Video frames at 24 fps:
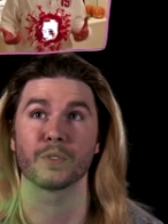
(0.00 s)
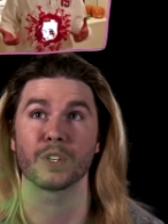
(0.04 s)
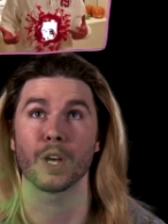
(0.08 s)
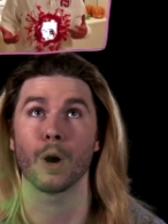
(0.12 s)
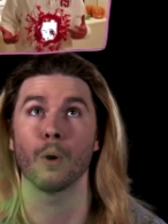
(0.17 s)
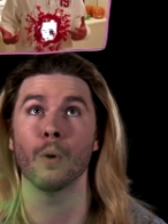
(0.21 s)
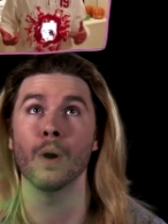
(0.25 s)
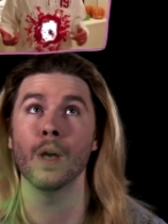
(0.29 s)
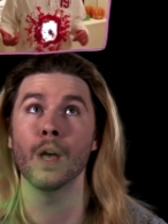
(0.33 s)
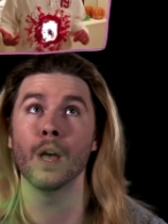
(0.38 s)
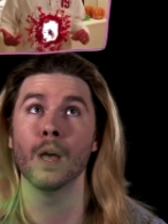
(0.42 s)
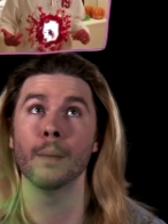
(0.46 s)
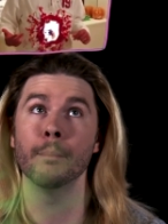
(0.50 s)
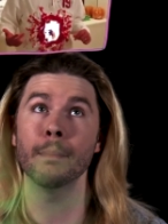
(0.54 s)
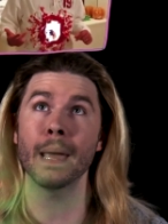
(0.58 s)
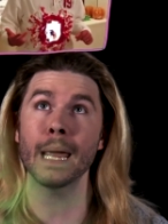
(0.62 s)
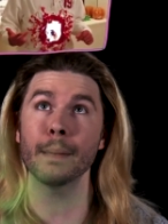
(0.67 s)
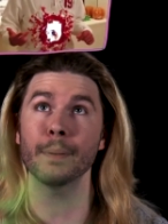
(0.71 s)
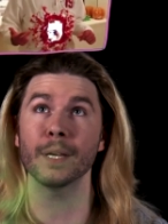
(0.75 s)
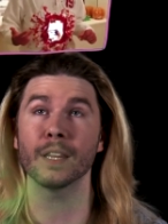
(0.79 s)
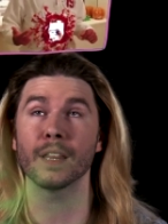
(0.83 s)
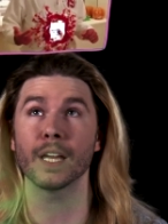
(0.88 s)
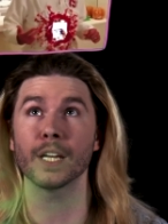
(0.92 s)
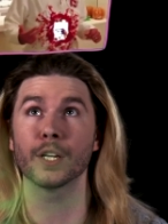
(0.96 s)
So
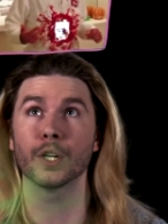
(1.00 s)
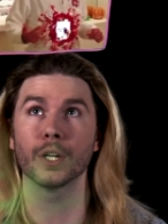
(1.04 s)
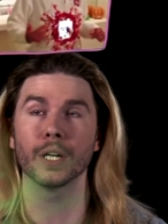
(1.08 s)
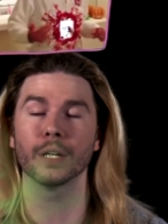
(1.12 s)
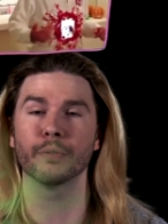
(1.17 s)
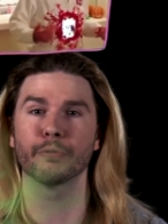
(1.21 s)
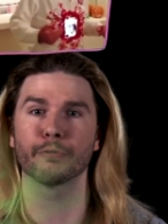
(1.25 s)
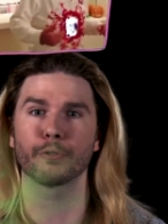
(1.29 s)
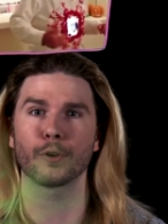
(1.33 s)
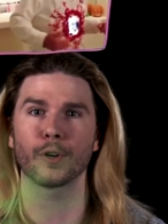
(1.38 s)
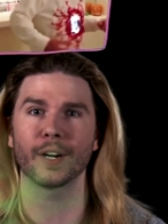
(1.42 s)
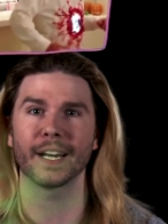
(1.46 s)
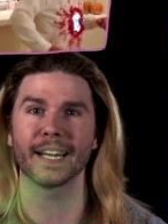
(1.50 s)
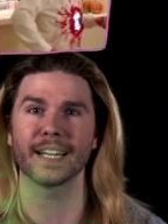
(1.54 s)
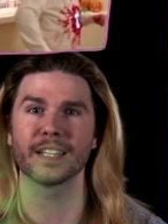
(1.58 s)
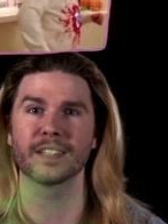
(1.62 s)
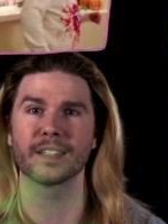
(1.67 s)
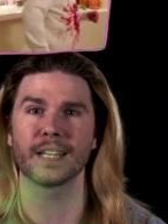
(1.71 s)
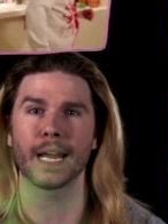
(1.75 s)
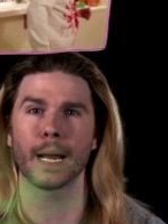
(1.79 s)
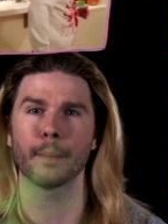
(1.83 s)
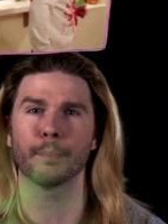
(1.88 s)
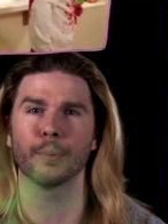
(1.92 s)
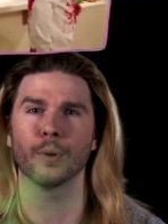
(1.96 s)
maybe they could, for
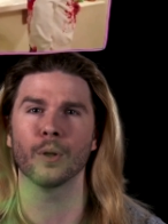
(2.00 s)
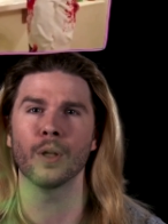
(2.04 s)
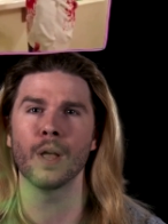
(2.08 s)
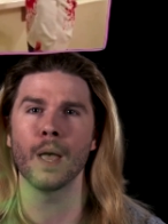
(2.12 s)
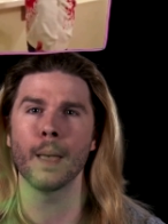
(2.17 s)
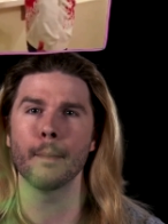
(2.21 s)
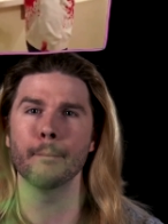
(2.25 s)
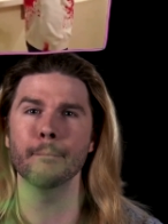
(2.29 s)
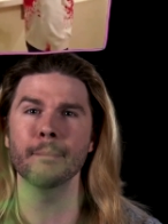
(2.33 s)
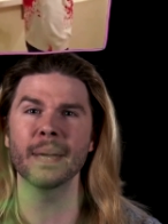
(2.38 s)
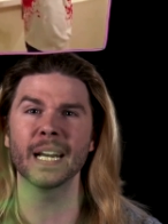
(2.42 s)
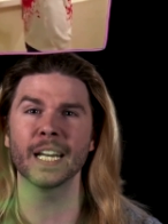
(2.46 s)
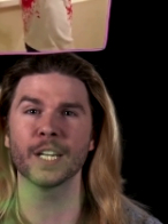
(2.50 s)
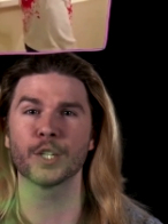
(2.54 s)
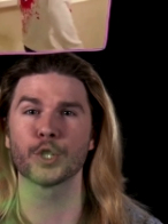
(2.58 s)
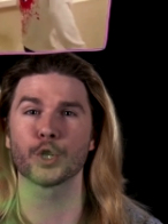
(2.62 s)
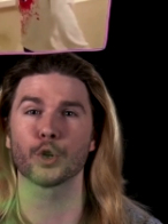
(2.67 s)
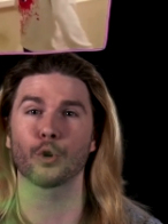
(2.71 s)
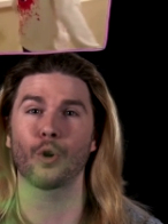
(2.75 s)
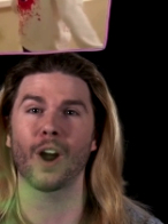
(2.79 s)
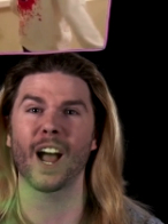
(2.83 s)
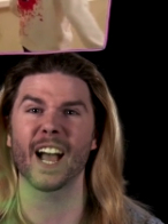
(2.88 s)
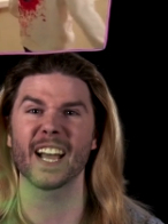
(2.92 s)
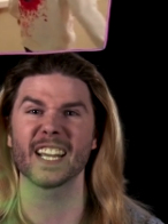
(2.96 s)
example,
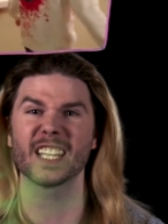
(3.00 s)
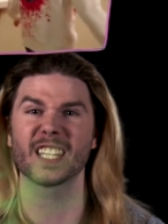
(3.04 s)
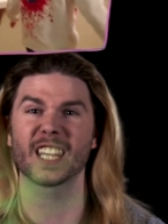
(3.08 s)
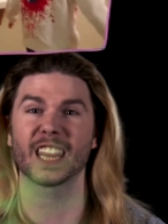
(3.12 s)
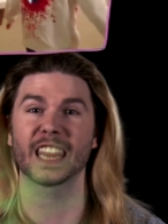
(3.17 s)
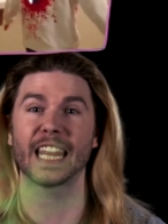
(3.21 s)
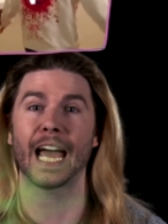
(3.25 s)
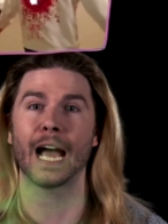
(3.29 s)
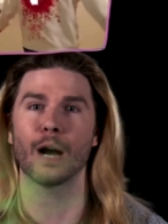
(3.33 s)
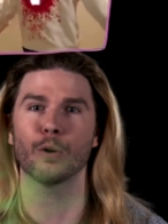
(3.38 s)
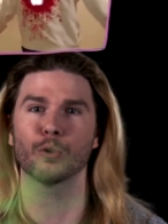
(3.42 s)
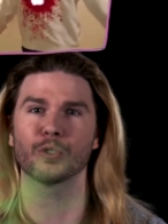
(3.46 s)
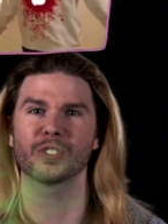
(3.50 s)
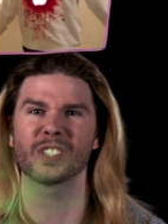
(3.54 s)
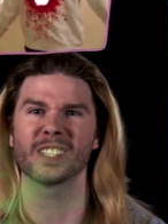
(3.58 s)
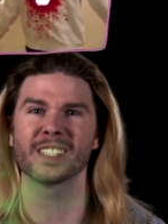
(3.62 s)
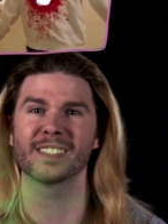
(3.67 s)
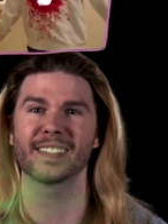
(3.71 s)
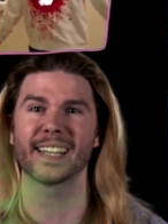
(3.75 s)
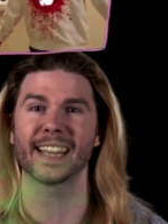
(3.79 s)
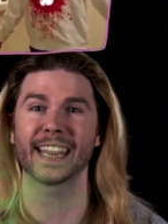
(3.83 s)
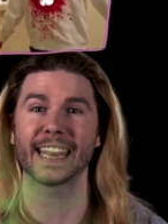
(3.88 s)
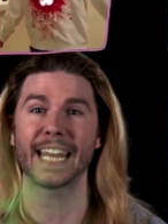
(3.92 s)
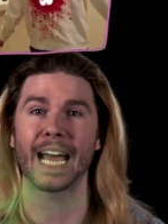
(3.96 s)
miniaturize
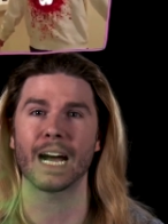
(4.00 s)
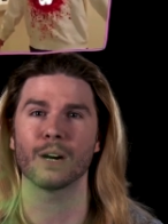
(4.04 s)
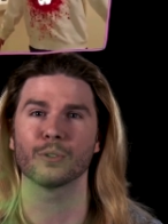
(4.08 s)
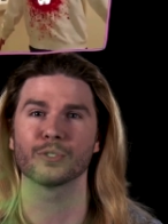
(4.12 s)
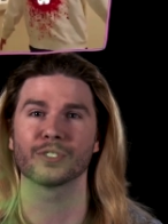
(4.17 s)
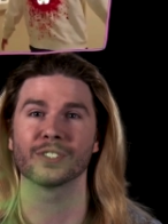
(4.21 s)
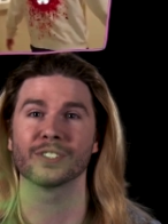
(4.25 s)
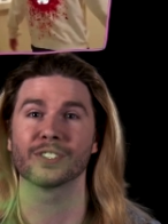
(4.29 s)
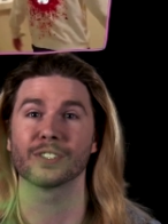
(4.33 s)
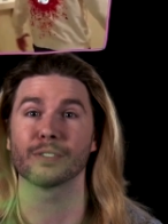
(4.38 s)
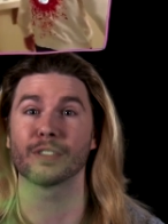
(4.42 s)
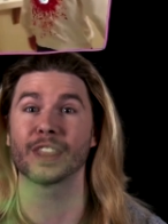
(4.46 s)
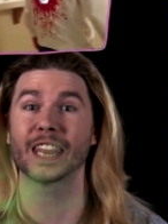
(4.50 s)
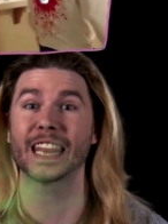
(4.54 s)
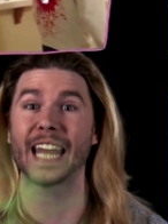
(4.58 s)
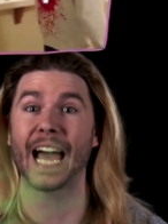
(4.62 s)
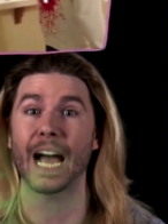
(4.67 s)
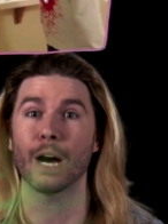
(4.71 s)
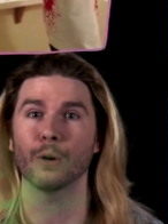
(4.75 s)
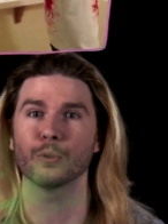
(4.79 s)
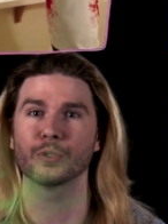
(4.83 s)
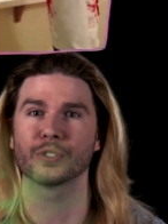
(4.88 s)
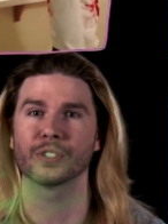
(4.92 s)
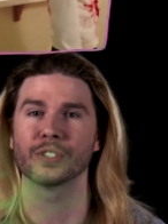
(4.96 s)
thousands and thousands and
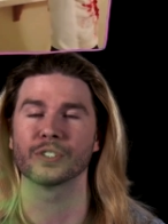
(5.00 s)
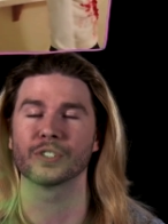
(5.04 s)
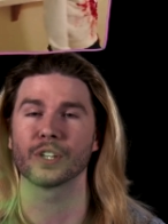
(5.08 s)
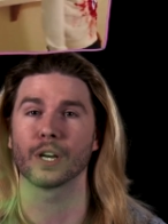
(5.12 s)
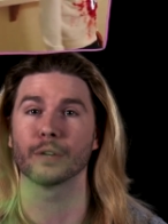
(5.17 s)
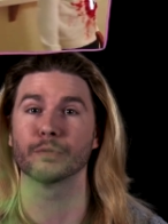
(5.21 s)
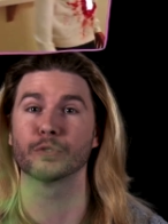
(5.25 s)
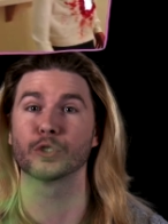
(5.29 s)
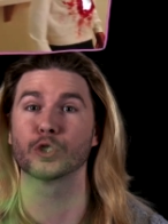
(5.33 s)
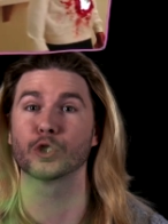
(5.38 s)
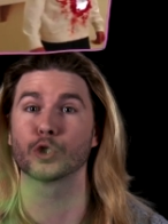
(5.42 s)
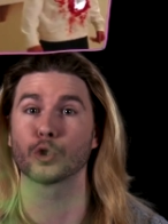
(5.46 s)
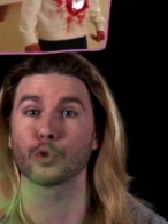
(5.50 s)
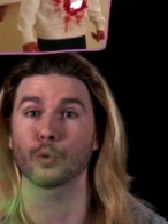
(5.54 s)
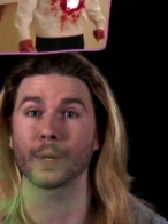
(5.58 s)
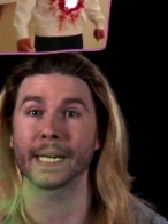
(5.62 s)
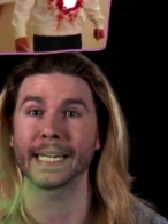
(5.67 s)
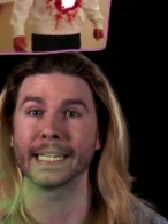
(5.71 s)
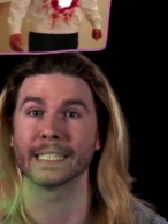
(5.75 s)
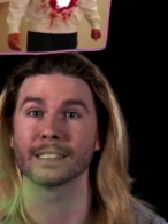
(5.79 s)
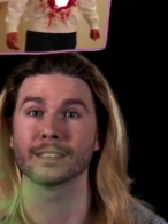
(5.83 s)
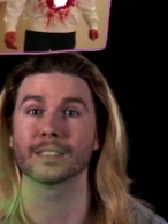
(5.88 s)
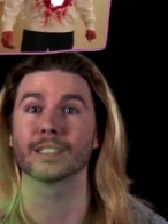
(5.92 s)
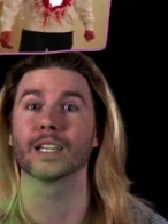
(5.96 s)
thousands of
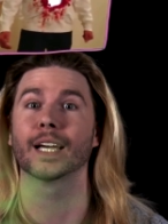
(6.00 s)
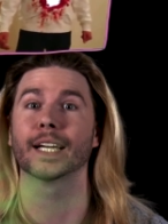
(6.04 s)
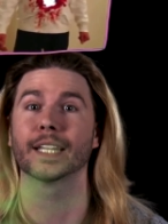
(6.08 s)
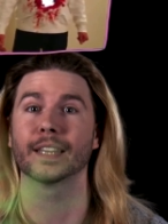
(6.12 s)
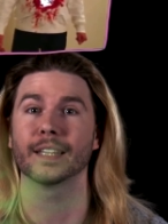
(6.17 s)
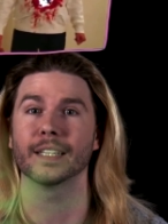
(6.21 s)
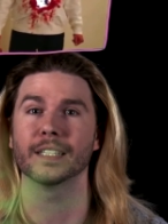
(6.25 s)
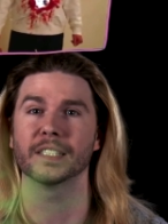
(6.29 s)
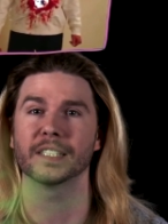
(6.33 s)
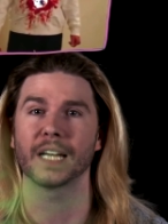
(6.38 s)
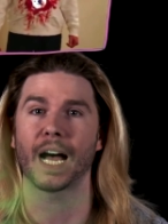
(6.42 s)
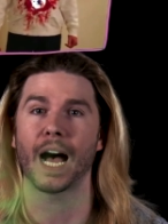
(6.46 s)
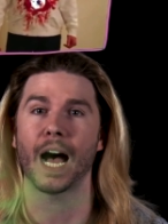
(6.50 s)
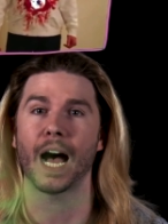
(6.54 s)
screens like these